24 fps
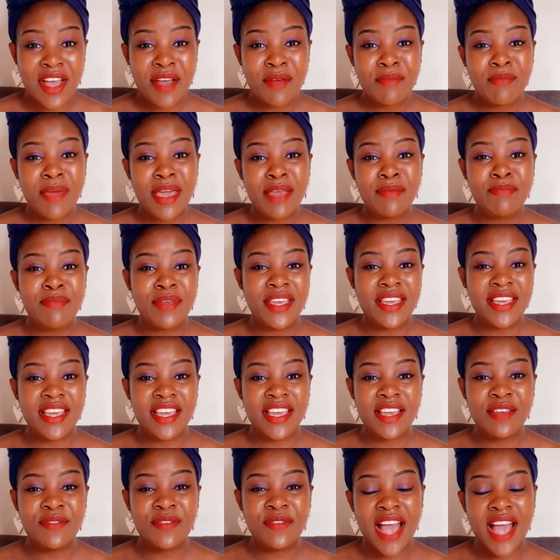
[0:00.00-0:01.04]

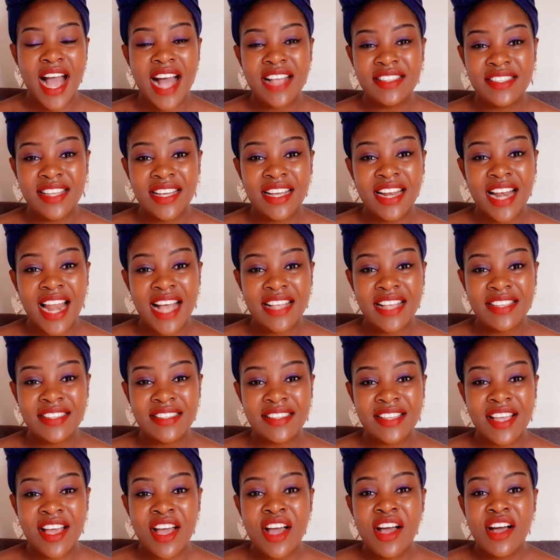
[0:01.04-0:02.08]
Maybe if he has a
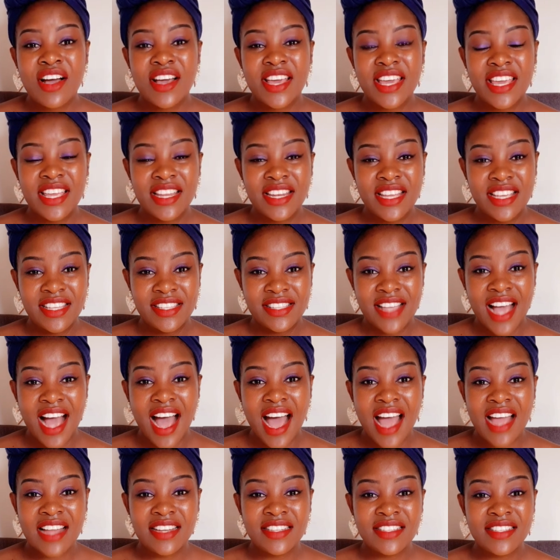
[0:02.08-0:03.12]
glass in his
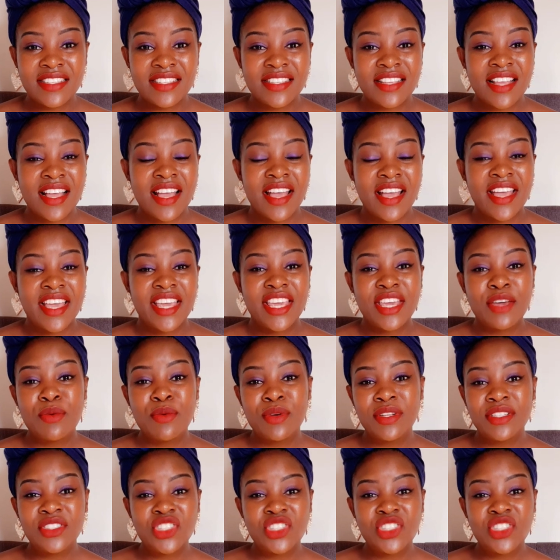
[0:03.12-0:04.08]
hands, he will